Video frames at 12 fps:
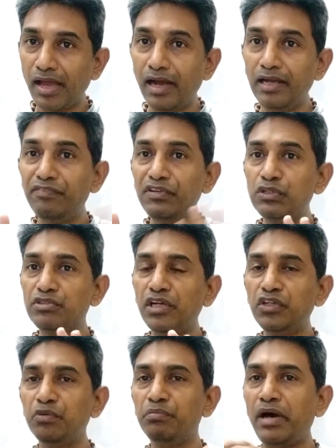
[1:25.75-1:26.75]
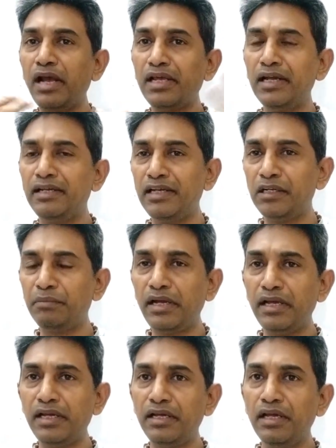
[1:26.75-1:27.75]
And if you try to market it
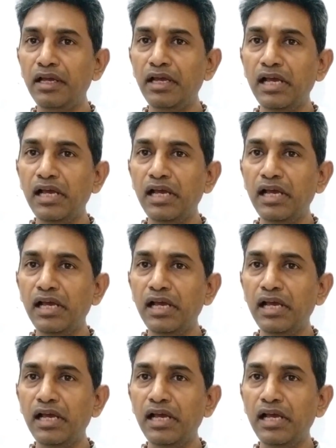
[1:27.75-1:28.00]
by